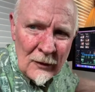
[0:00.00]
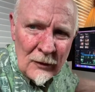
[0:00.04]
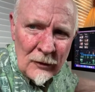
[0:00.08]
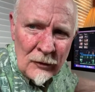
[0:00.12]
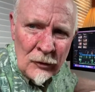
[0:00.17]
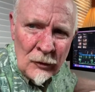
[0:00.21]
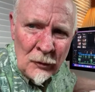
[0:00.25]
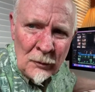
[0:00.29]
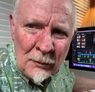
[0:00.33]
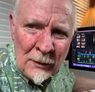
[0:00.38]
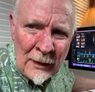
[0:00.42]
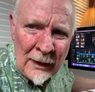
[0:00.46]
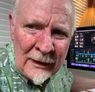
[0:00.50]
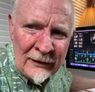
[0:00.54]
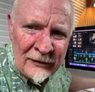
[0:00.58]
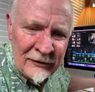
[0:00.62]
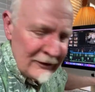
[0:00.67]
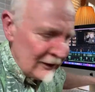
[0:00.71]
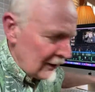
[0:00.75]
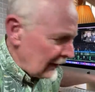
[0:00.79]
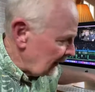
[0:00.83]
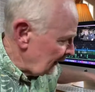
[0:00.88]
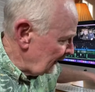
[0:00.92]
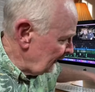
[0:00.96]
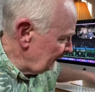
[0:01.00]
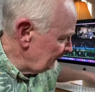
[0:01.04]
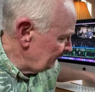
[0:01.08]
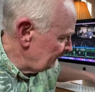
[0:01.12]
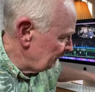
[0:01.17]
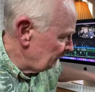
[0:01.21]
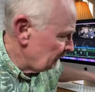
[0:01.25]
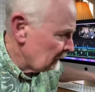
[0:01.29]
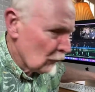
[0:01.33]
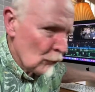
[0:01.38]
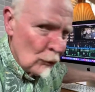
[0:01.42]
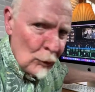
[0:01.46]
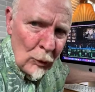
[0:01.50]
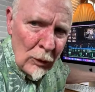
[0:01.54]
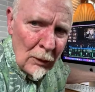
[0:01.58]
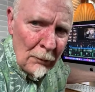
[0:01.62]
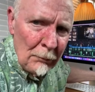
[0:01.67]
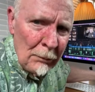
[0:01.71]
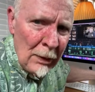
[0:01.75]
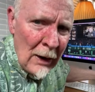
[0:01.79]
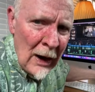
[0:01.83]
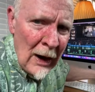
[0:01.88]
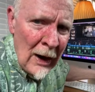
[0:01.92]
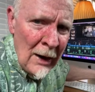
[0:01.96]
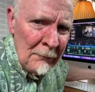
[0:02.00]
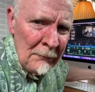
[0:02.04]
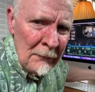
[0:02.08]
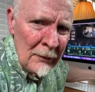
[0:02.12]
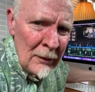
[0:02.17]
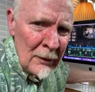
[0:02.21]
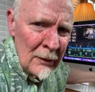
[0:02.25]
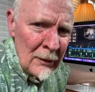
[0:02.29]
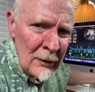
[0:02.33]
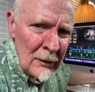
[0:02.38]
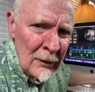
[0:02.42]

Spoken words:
you may say, well, Bob,